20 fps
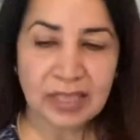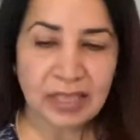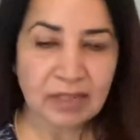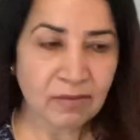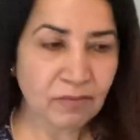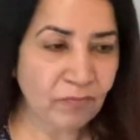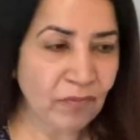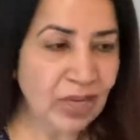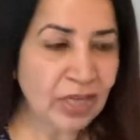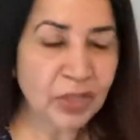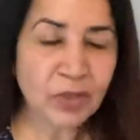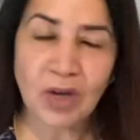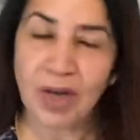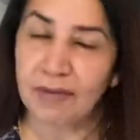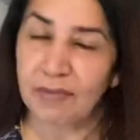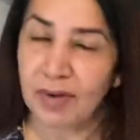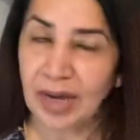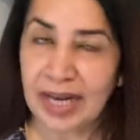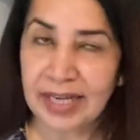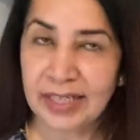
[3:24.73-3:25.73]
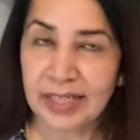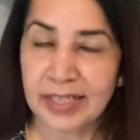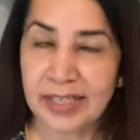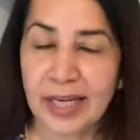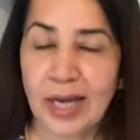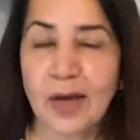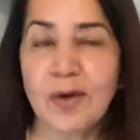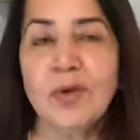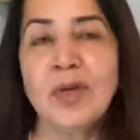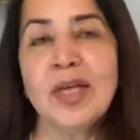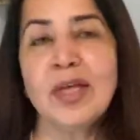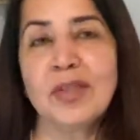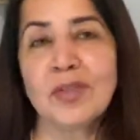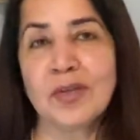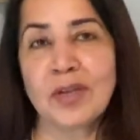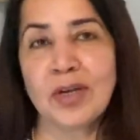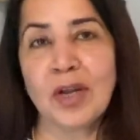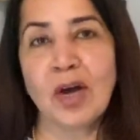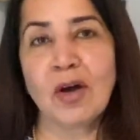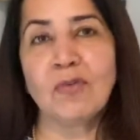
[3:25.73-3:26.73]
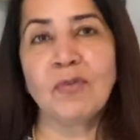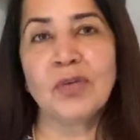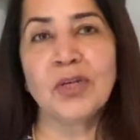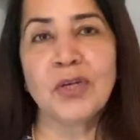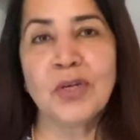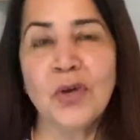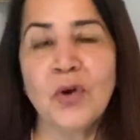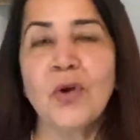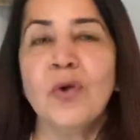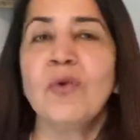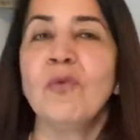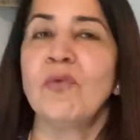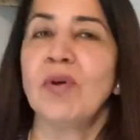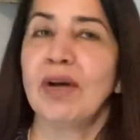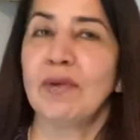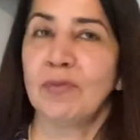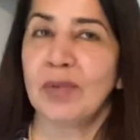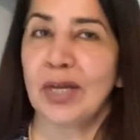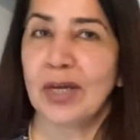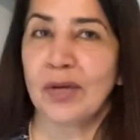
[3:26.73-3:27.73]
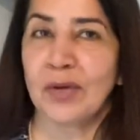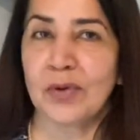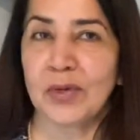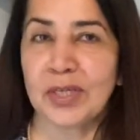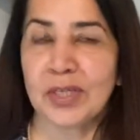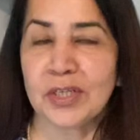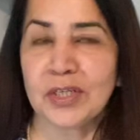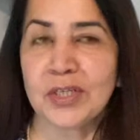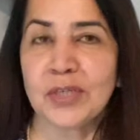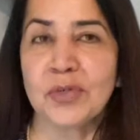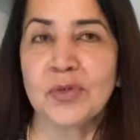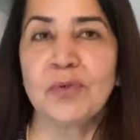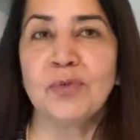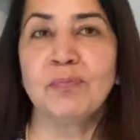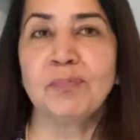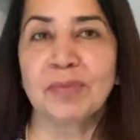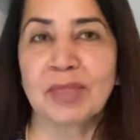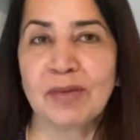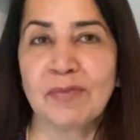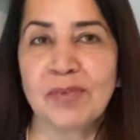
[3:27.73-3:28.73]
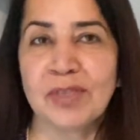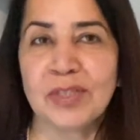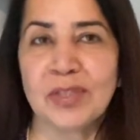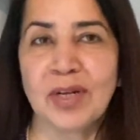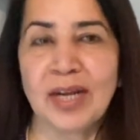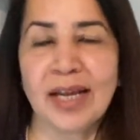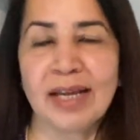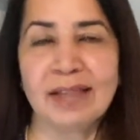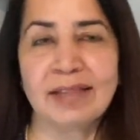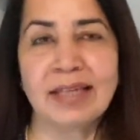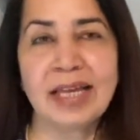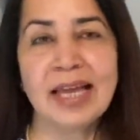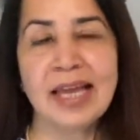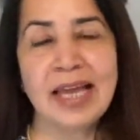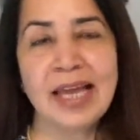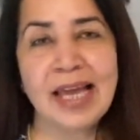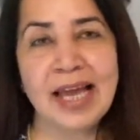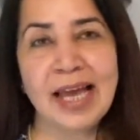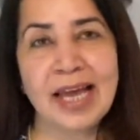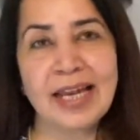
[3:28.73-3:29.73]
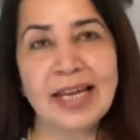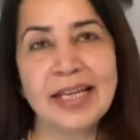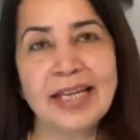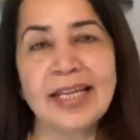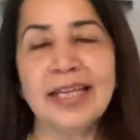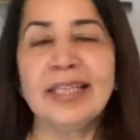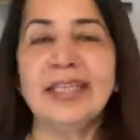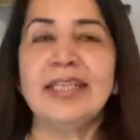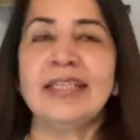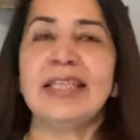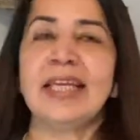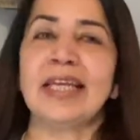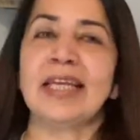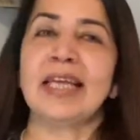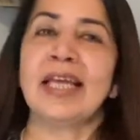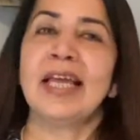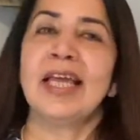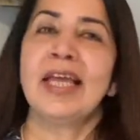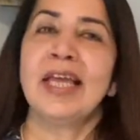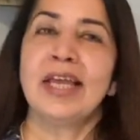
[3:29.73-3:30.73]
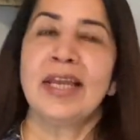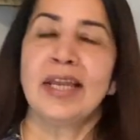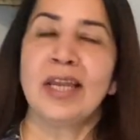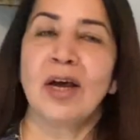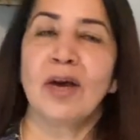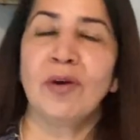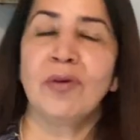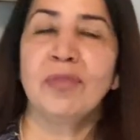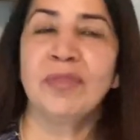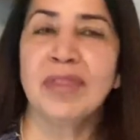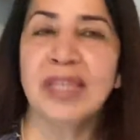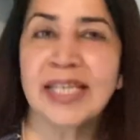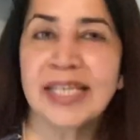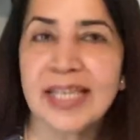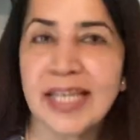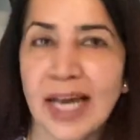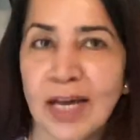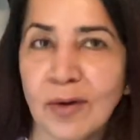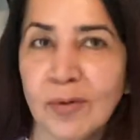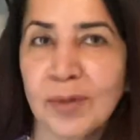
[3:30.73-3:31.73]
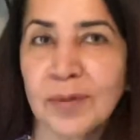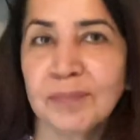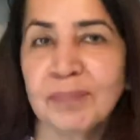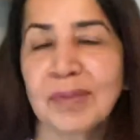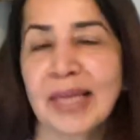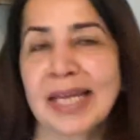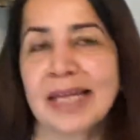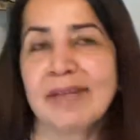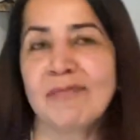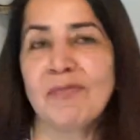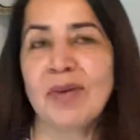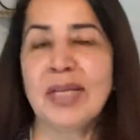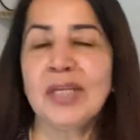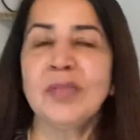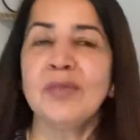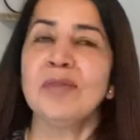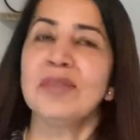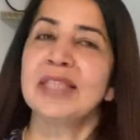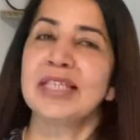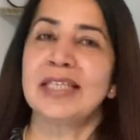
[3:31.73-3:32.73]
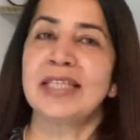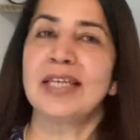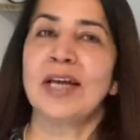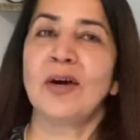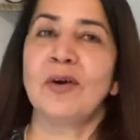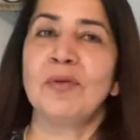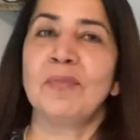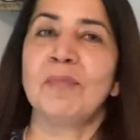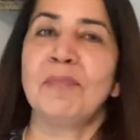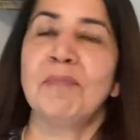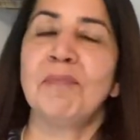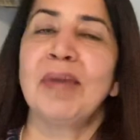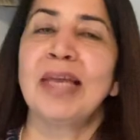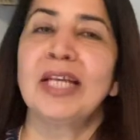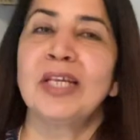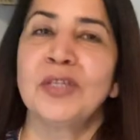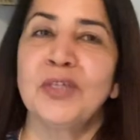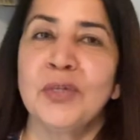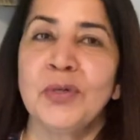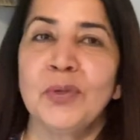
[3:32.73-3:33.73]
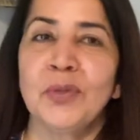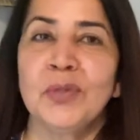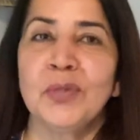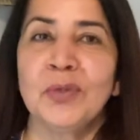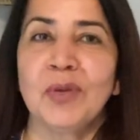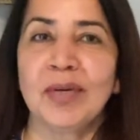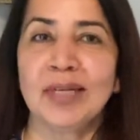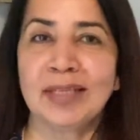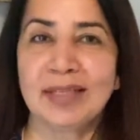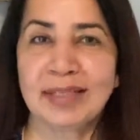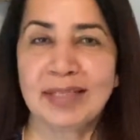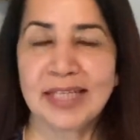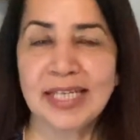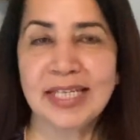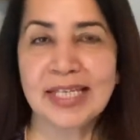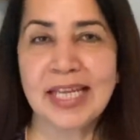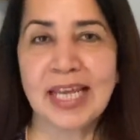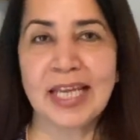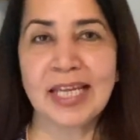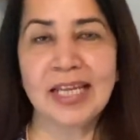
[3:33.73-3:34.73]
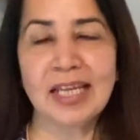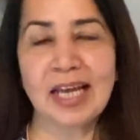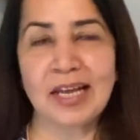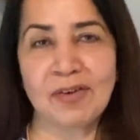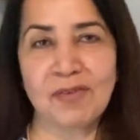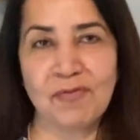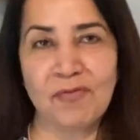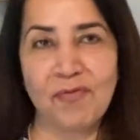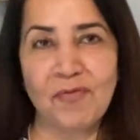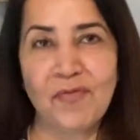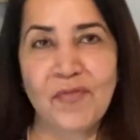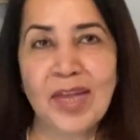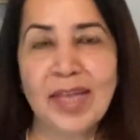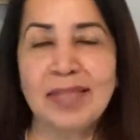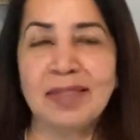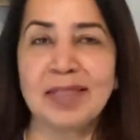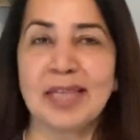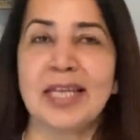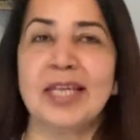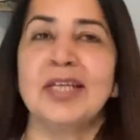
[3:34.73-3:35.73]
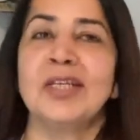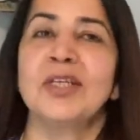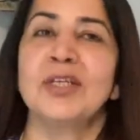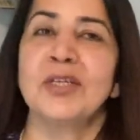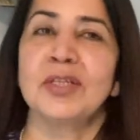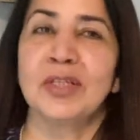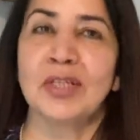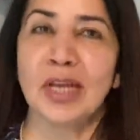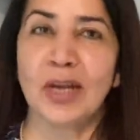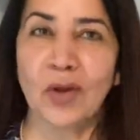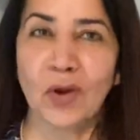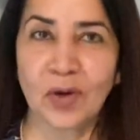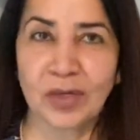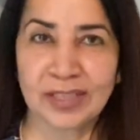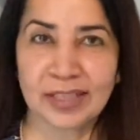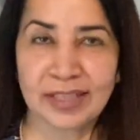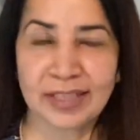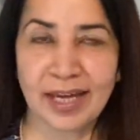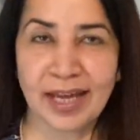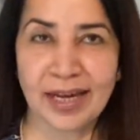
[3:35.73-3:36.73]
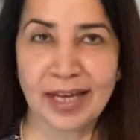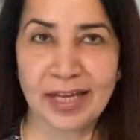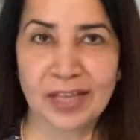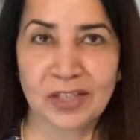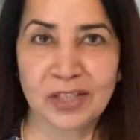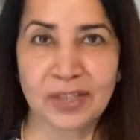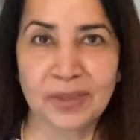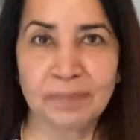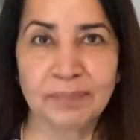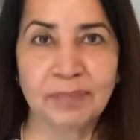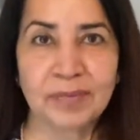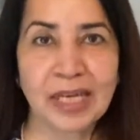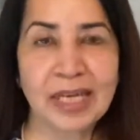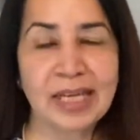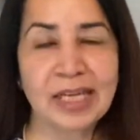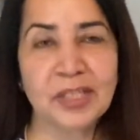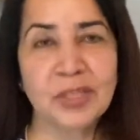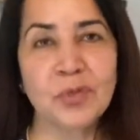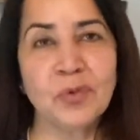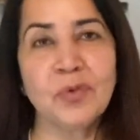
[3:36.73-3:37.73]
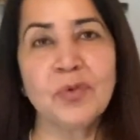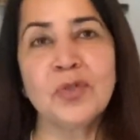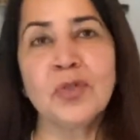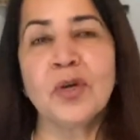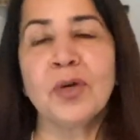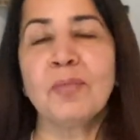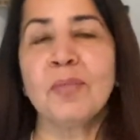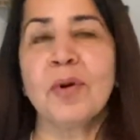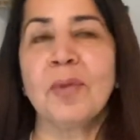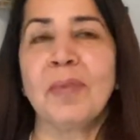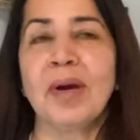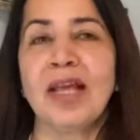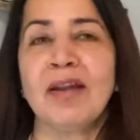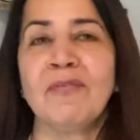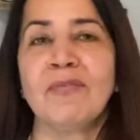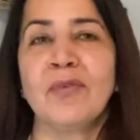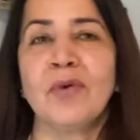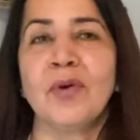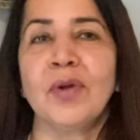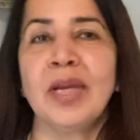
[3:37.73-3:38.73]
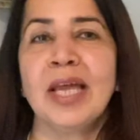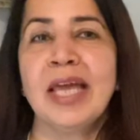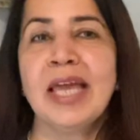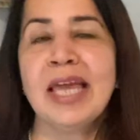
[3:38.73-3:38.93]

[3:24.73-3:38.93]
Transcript: when you have write it down, so now we know what we are going to visualize. And another thing, now sit down, and when you sit down, make sure you are sitting and facing north direction. Use your mobile phone,